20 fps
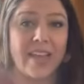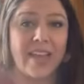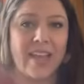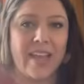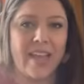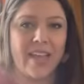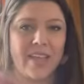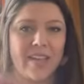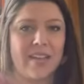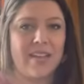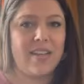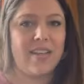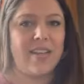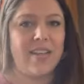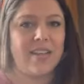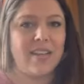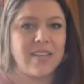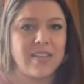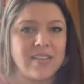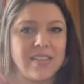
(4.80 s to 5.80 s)
It
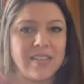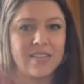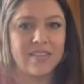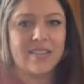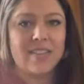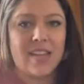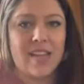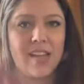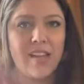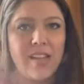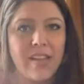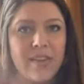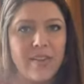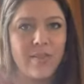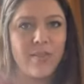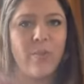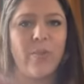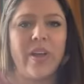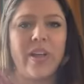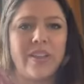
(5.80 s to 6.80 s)
is tea
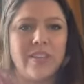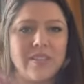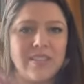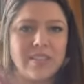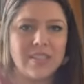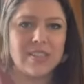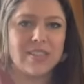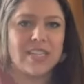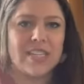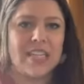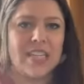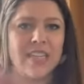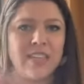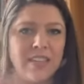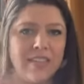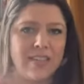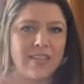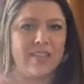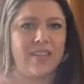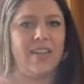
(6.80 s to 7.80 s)
with
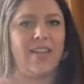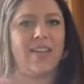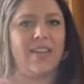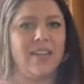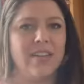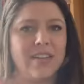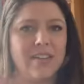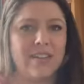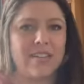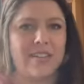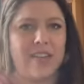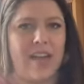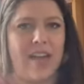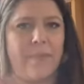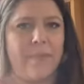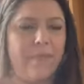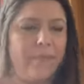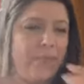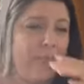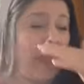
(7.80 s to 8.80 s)
Tina time.
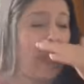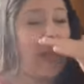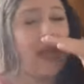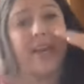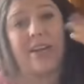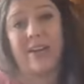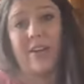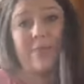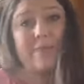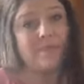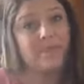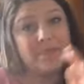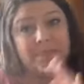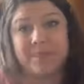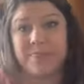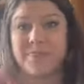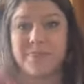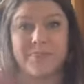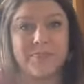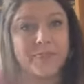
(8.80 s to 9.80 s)
I don't know.
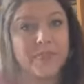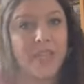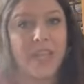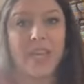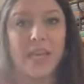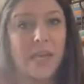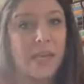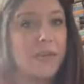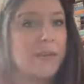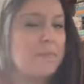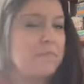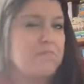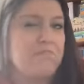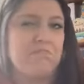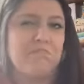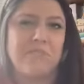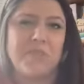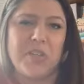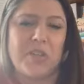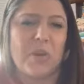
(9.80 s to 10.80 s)

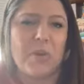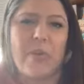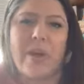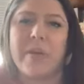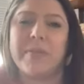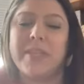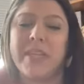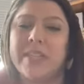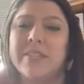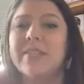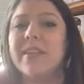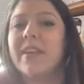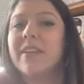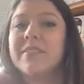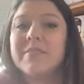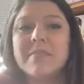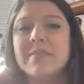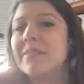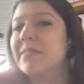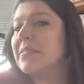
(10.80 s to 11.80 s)
Don't know why I'm dancing.
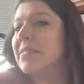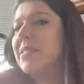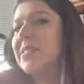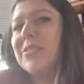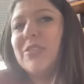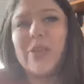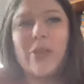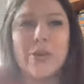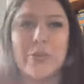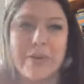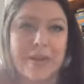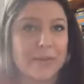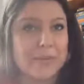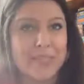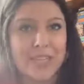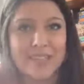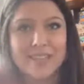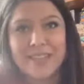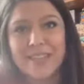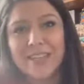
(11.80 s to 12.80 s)
Don't know why I'm
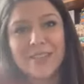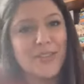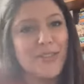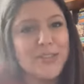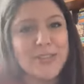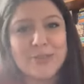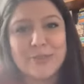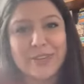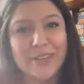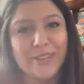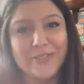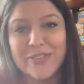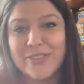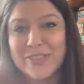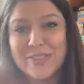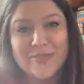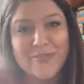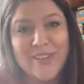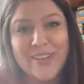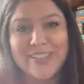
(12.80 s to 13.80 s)
dancing. Just waiting for
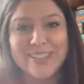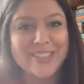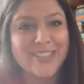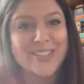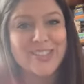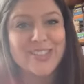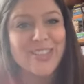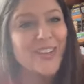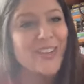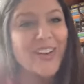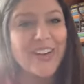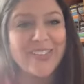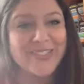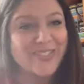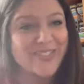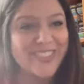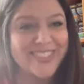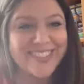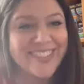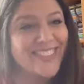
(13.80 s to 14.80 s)
some friends to show up.
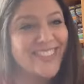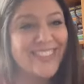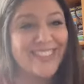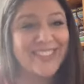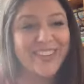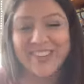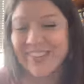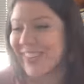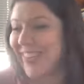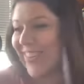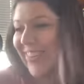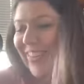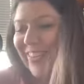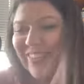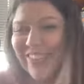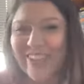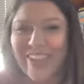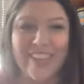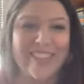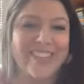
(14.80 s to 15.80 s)
It's totally
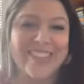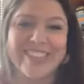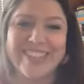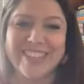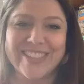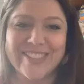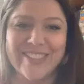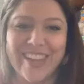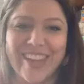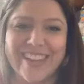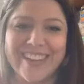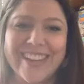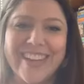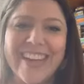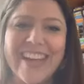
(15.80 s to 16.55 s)
normal. Everything's fine.